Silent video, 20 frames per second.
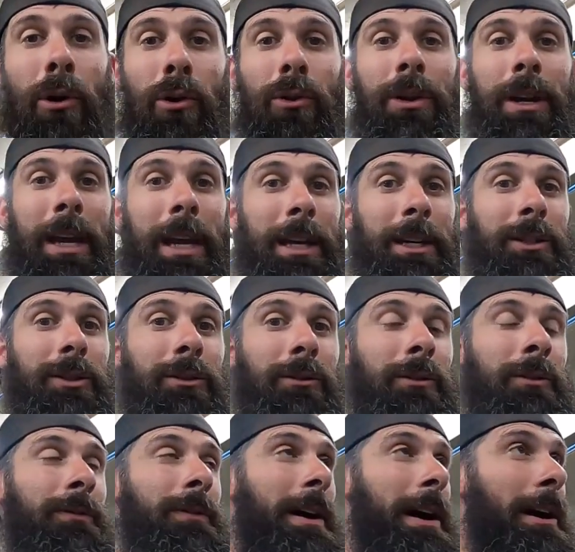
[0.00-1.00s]
bulkheads
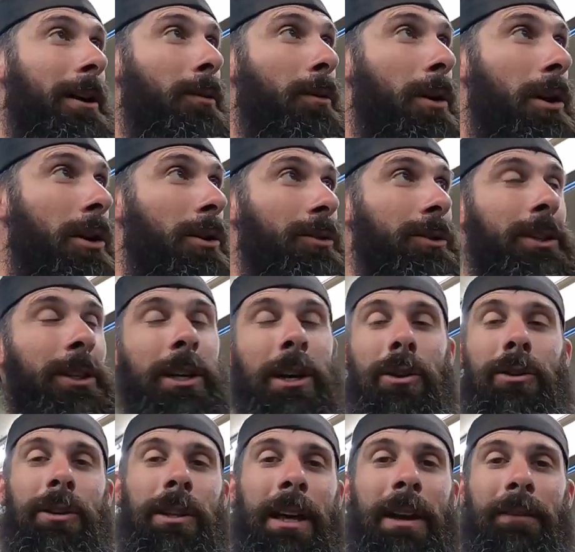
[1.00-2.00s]
through the firewall to
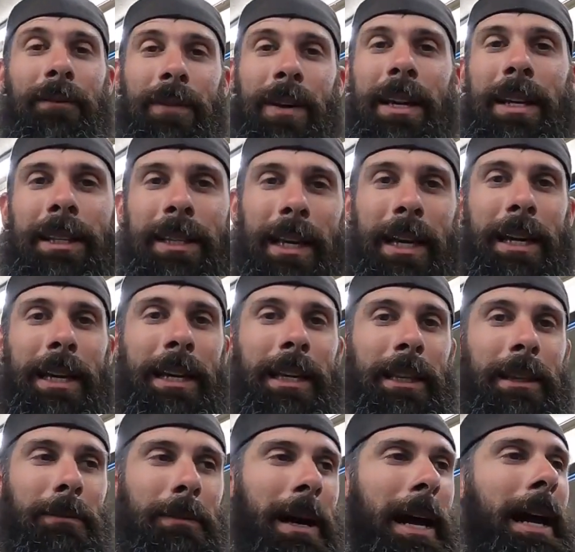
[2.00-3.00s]
go to that vent tank
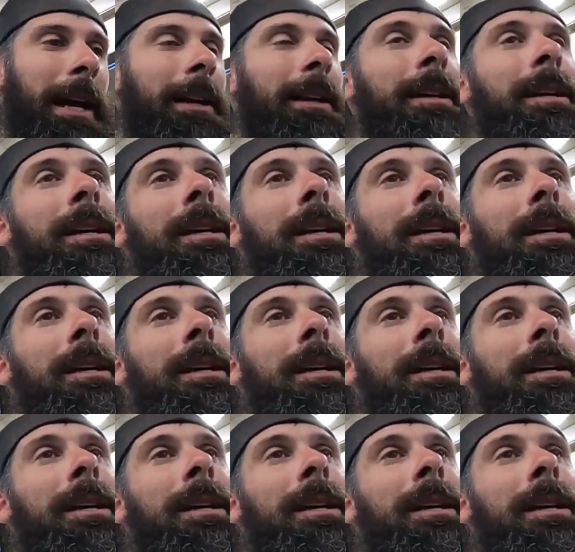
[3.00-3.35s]
in the back.